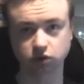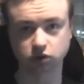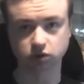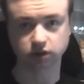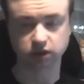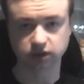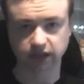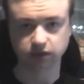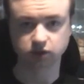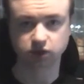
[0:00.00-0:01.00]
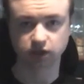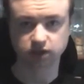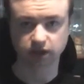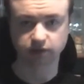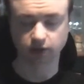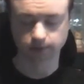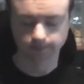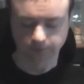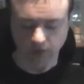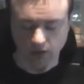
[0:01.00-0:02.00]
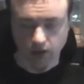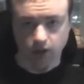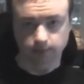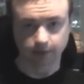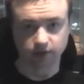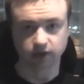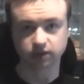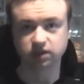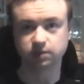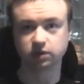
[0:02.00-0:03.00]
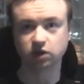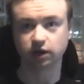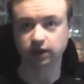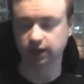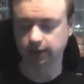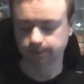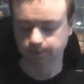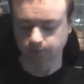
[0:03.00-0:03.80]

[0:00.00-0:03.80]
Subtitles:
has just suddenly decided to turn itself on. Maybe it thinks it's a bit dark in here.